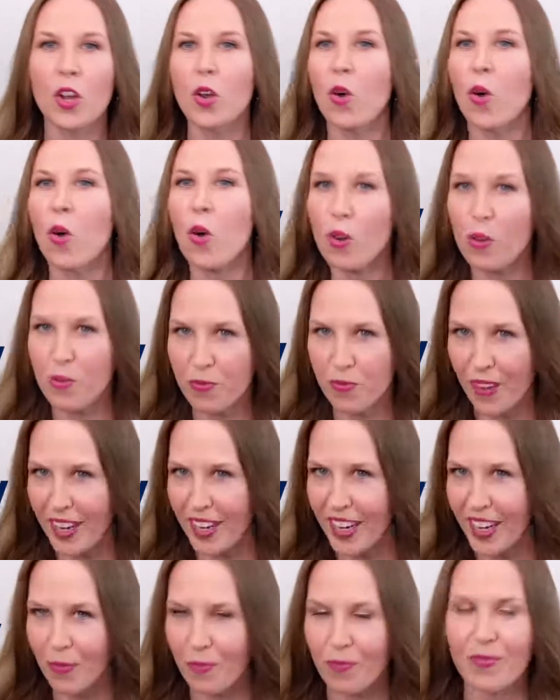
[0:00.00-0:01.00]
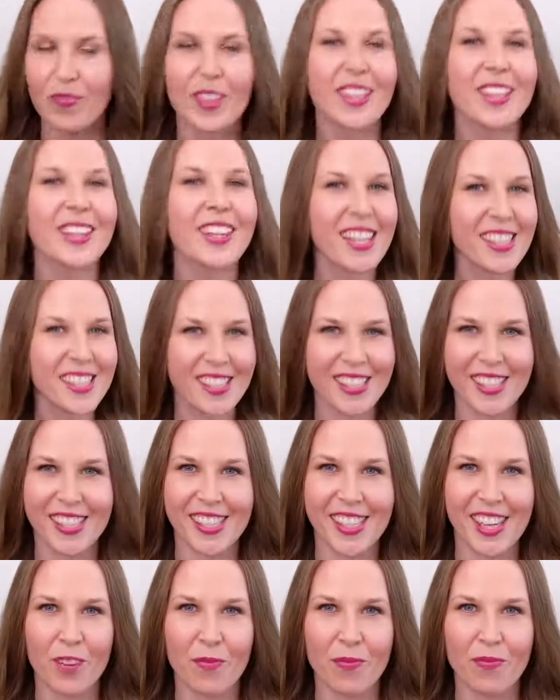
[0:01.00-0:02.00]
or funny. Let's
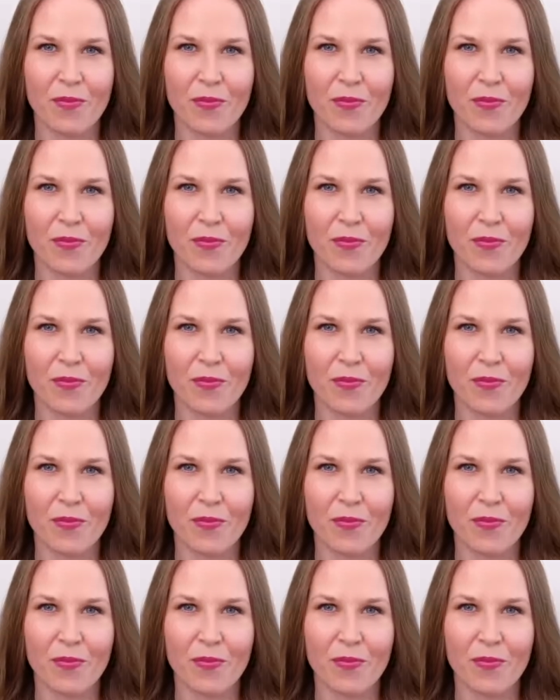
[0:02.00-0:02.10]
listen.